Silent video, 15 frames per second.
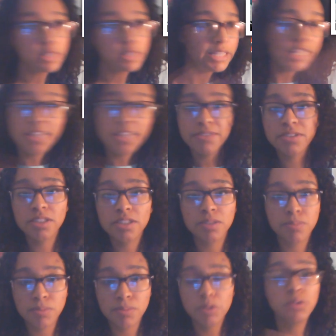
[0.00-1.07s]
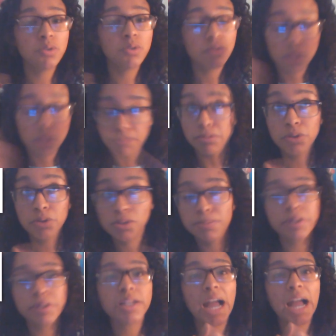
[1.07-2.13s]
leaves the blue
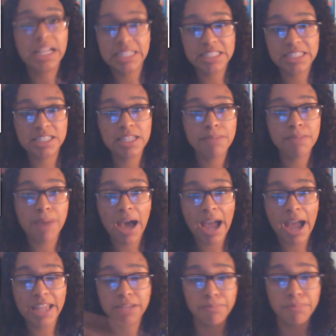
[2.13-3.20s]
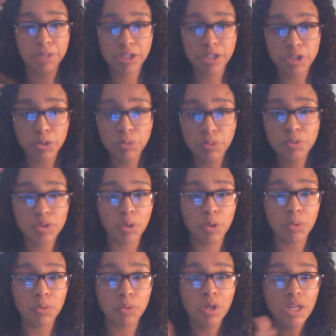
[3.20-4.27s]
spirit identity behind in book 2,
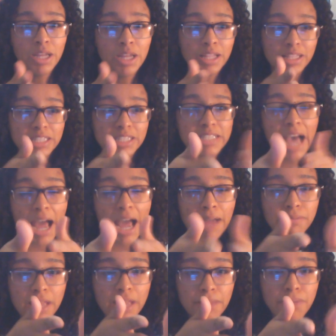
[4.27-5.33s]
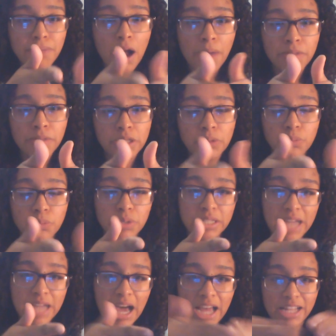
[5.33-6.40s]
so the timeline probably would
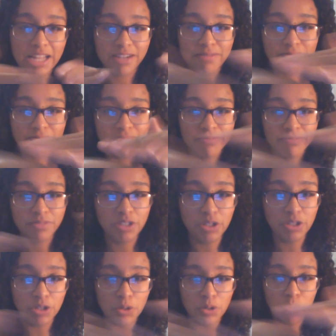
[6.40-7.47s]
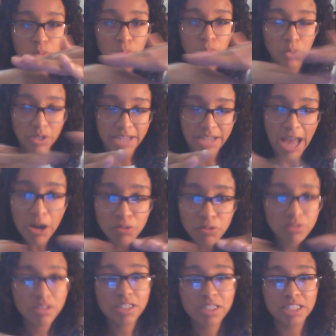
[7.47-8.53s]
not, work
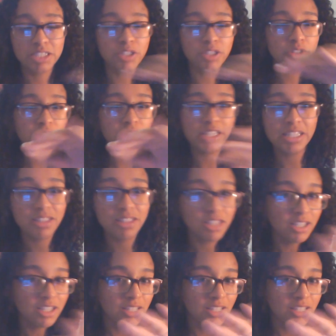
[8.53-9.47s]
out considering